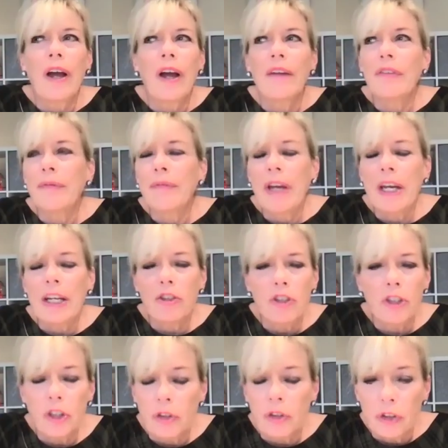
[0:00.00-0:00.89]
I'm
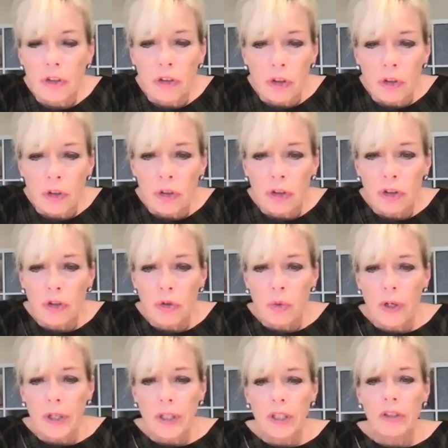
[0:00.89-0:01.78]
imagining you're in your early
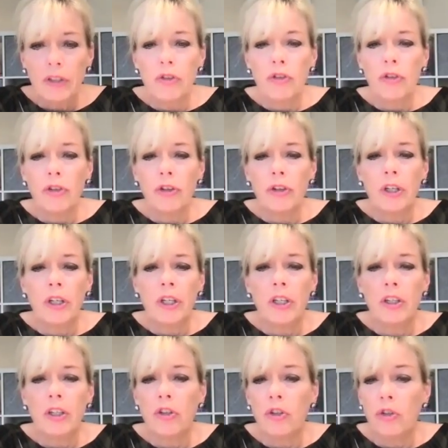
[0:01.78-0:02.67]
20s, you're
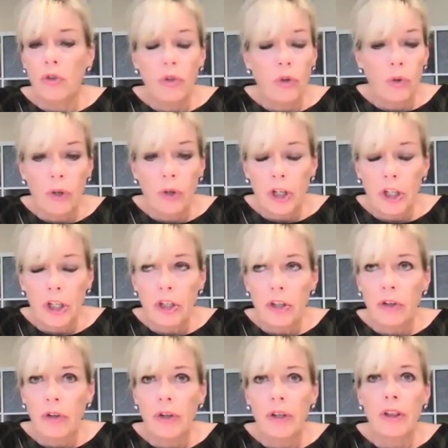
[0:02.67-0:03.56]
in New York,
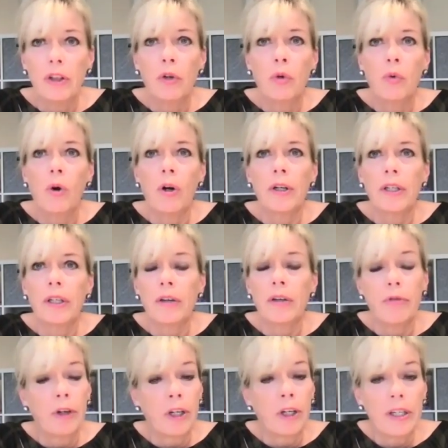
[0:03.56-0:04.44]
you're at LaGuardia,
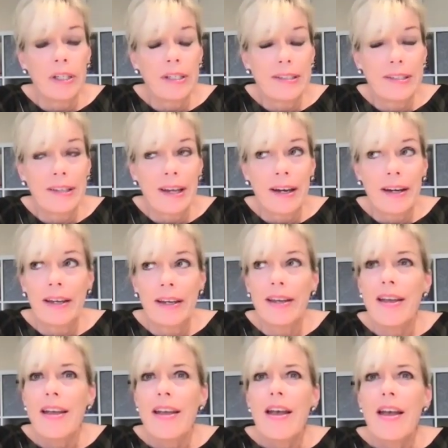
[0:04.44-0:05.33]
very
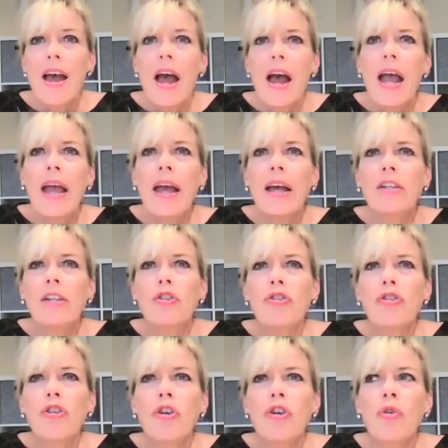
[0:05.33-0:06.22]
exciting. And
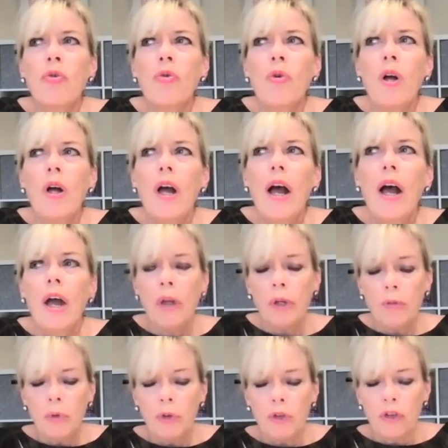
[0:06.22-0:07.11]
so
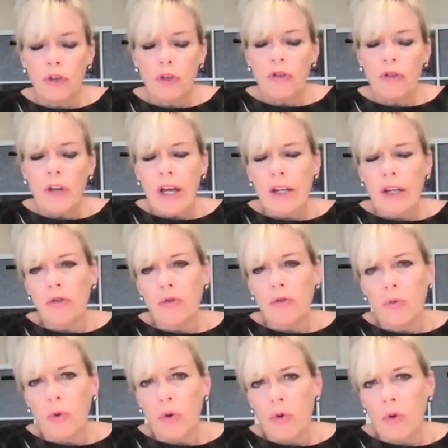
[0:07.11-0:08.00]
what was your next
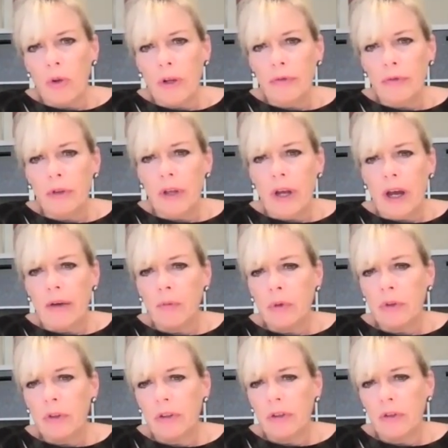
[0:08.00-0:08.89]
role after that?
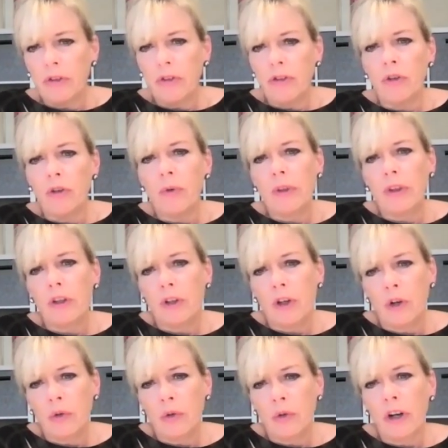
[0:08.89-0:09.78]
Was it still within
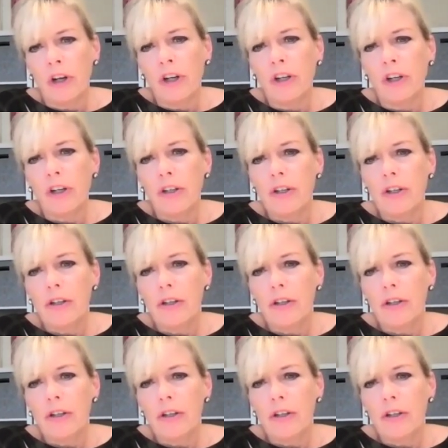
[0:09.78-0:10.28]
Ozark?